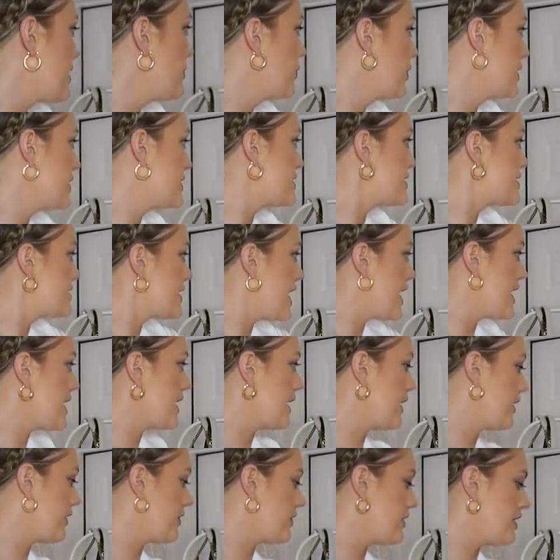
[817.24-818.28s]
you wanted to
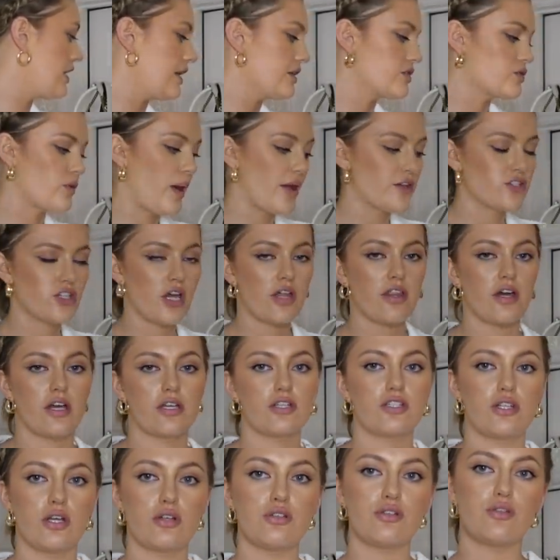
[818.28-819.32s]
take the sweatshirt that I
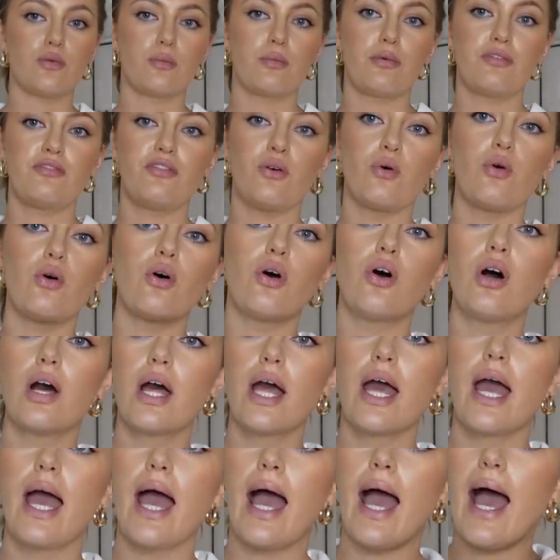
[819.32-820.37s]
showed you from before
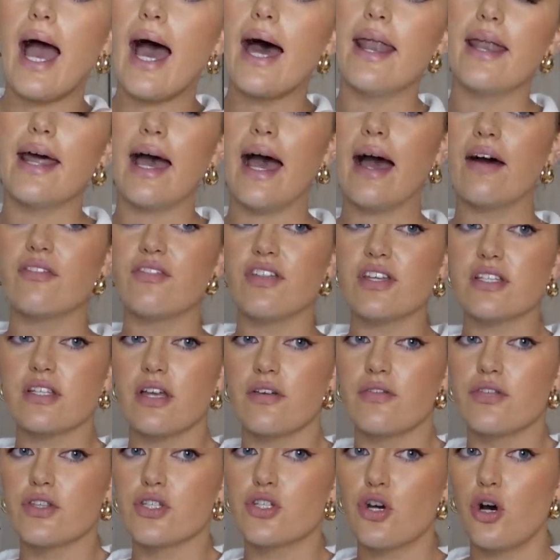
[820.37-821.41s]
and have this
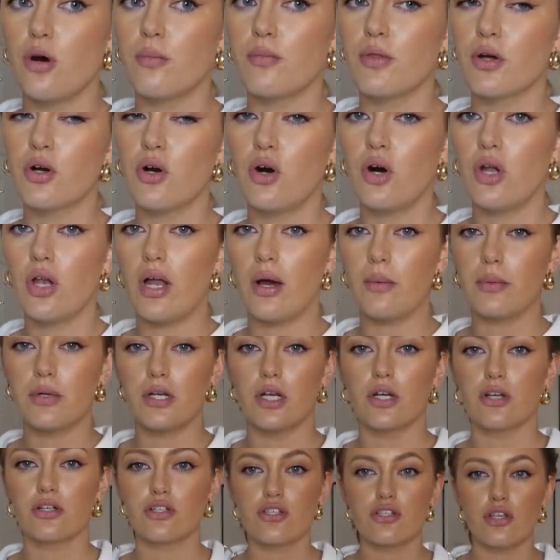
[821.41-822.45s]
over the top, the collar would
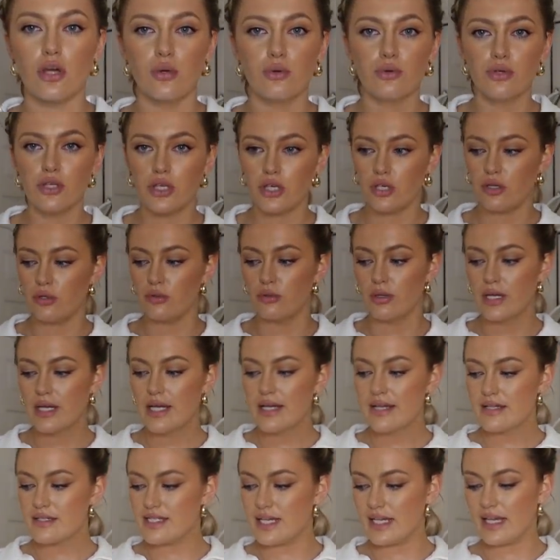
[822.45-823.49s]
look so cute
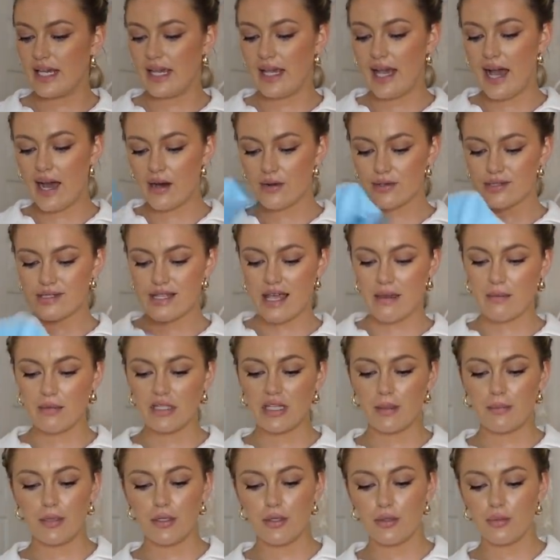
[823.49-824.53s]
sticking out. Same with
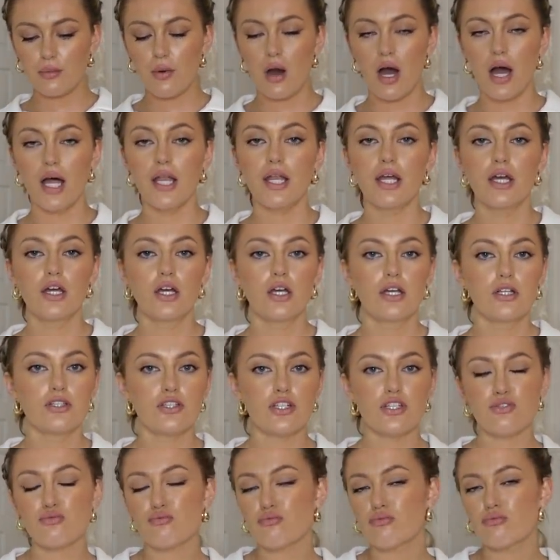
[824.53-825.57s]
the blue one.
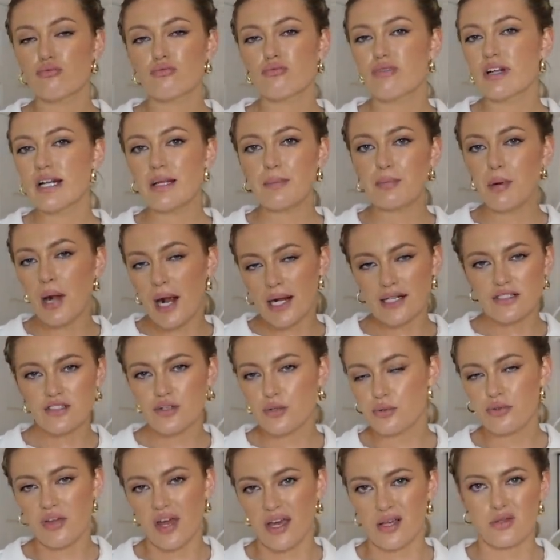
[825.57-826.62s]
Just really
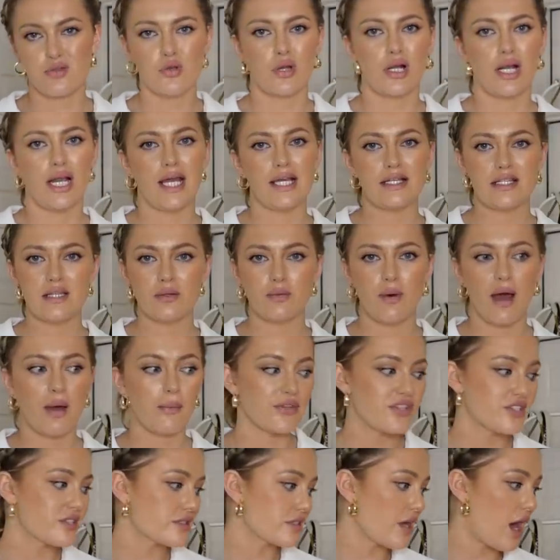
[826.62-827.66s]
practical things really to wear
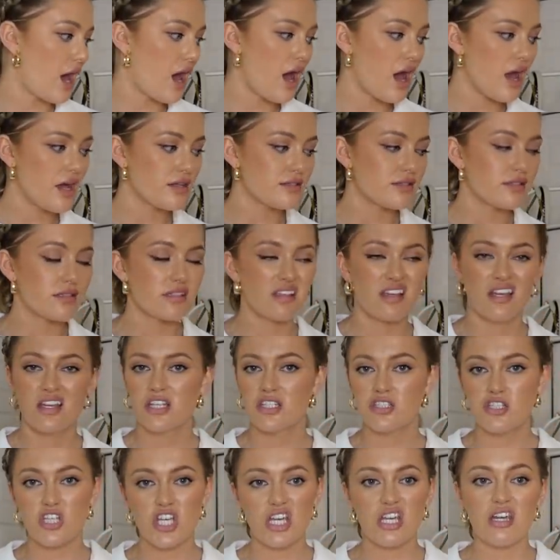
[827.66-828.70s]
with skirts,
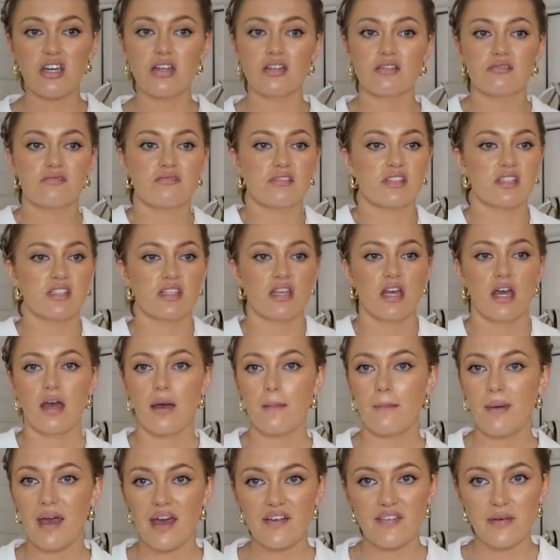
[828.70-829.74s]
jeans,
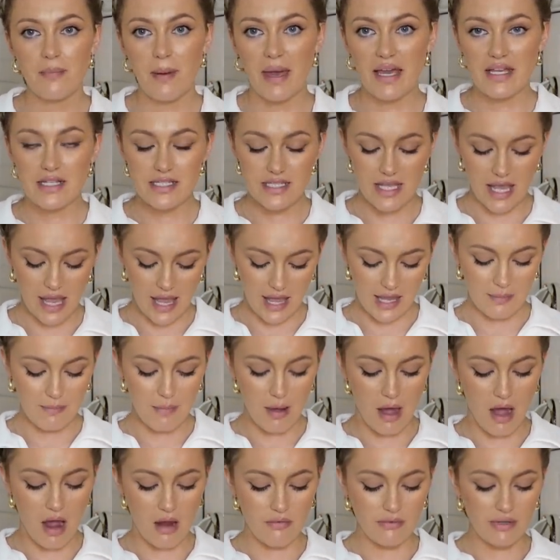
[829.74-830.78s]
bit of a basic,
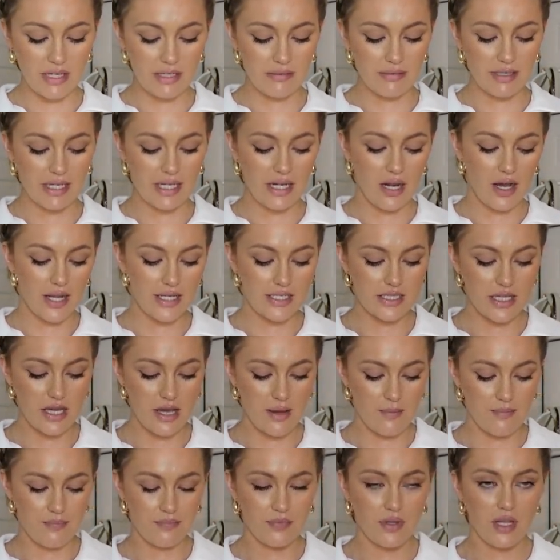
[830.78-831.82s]
but I really, really liked
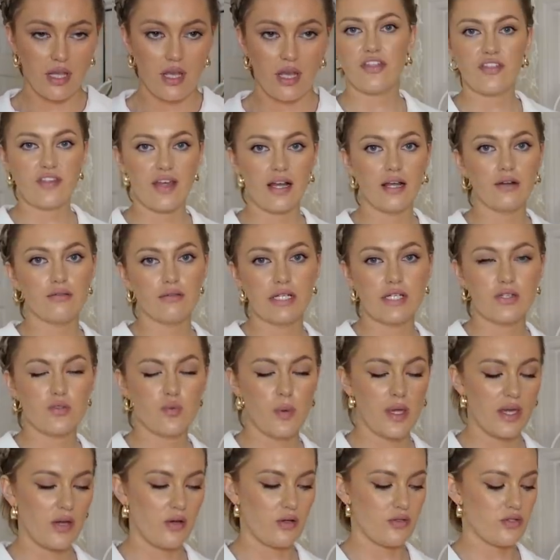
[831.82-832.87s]
them. I think they look really
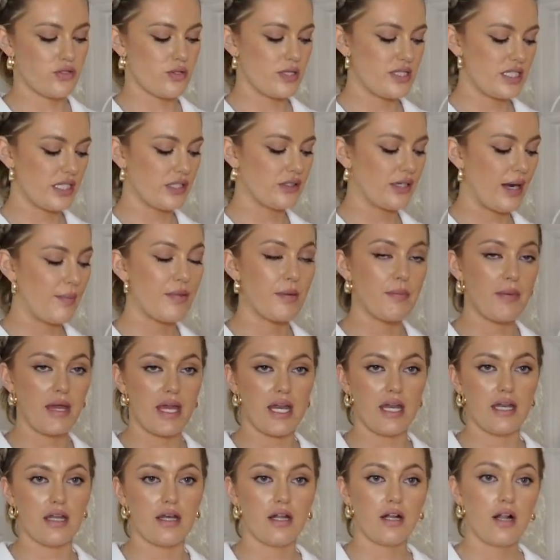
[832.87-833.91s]
sweet on, so I did grab them
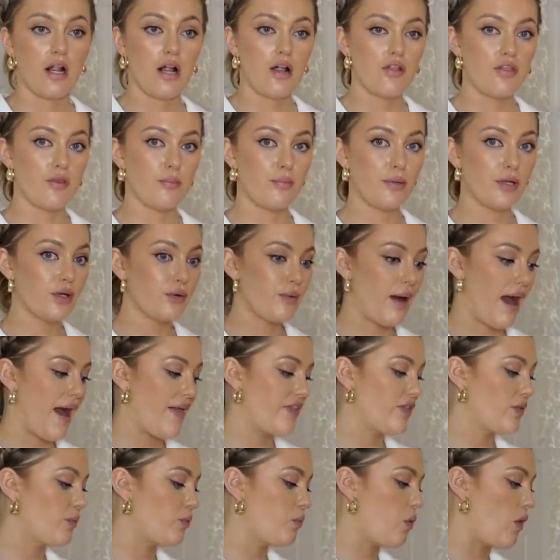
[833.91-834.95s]
in the blue
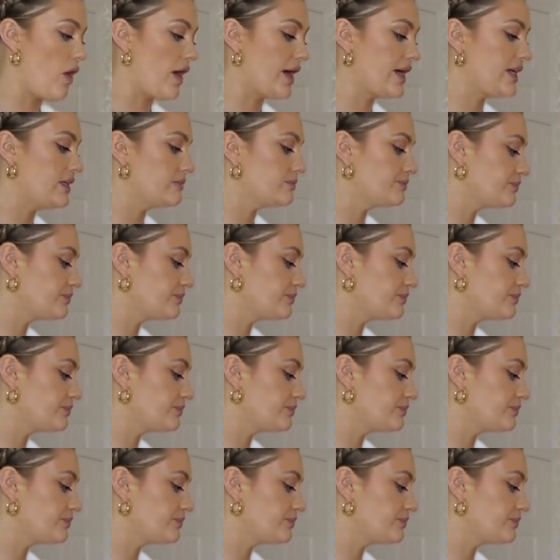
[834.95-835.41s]
and the white.